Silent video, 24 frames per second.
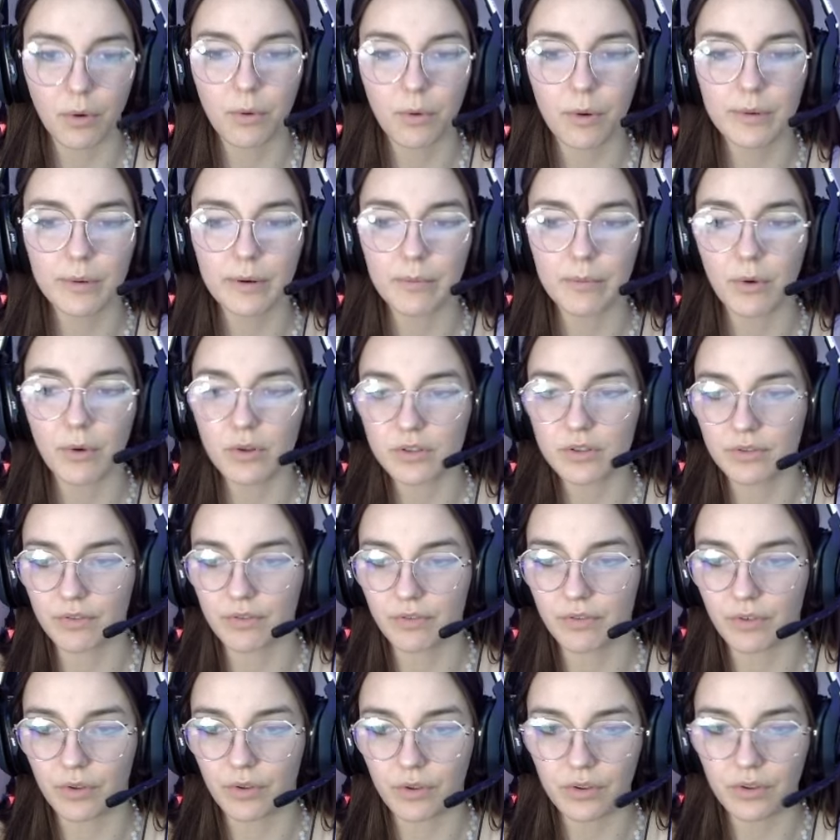what about most
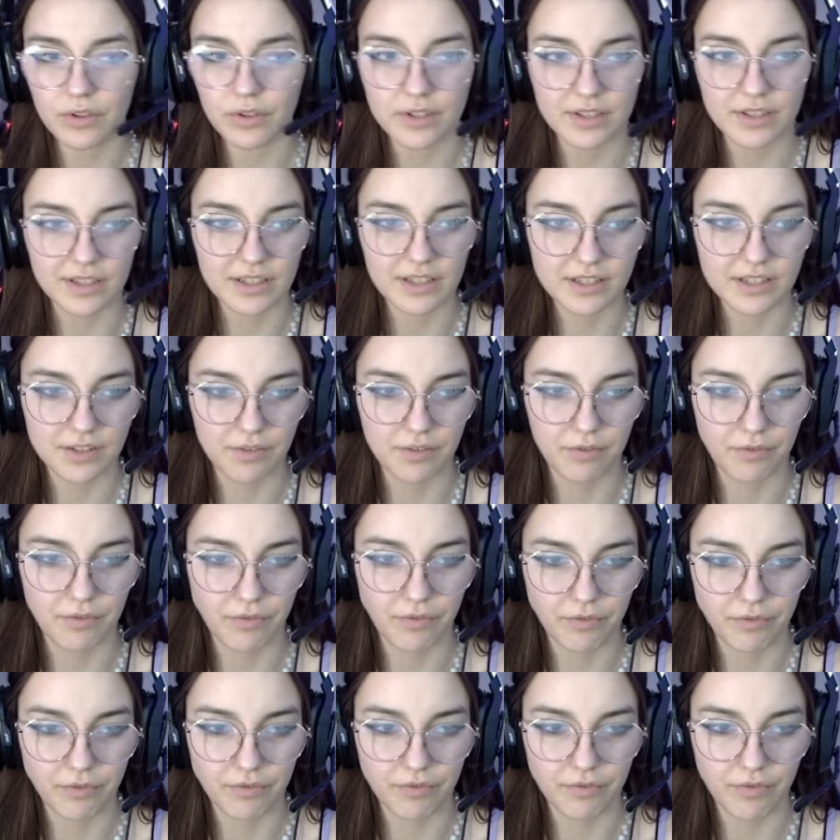full to least
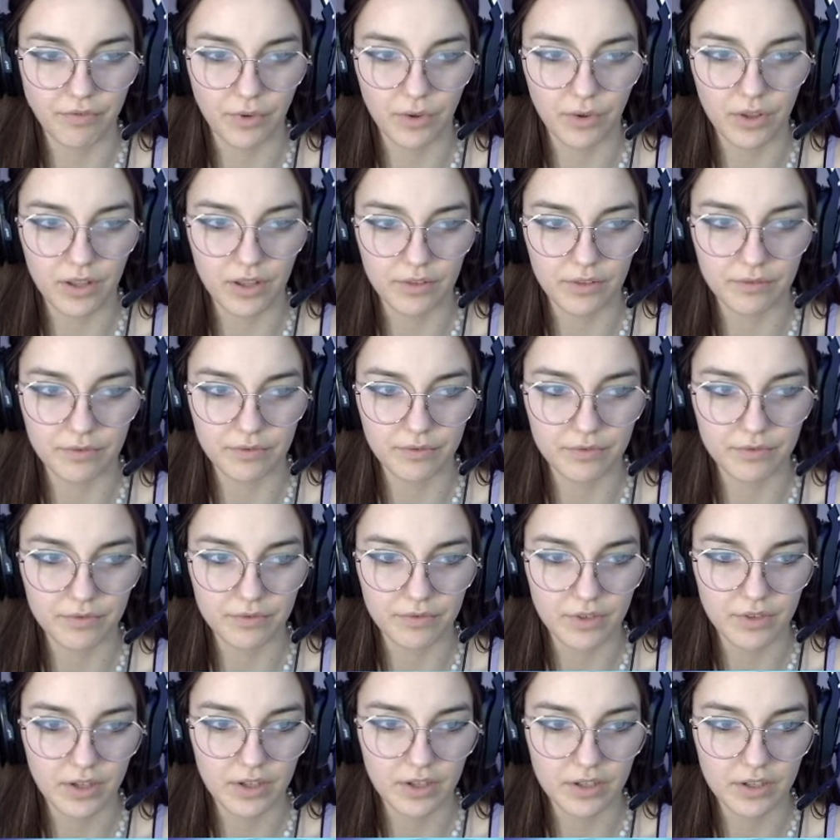full of
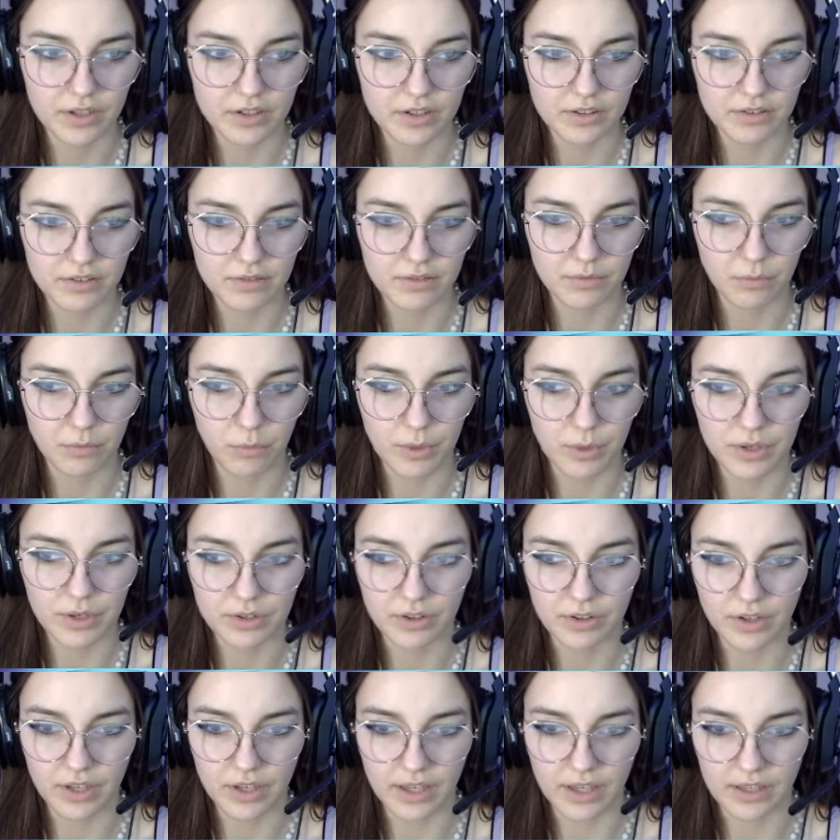
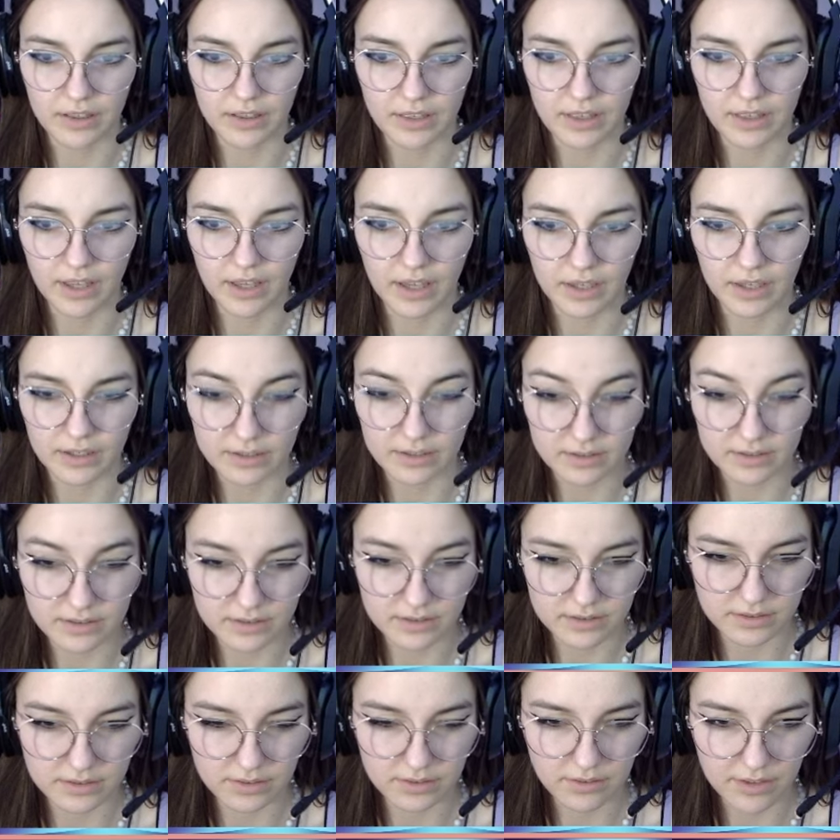weird looking
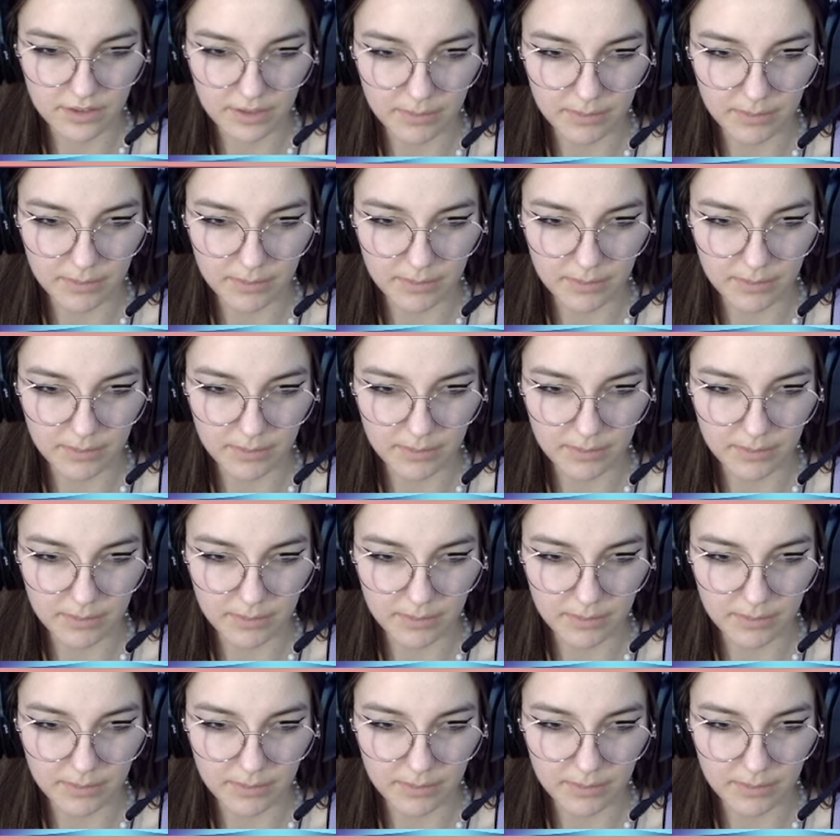things. Do you know what I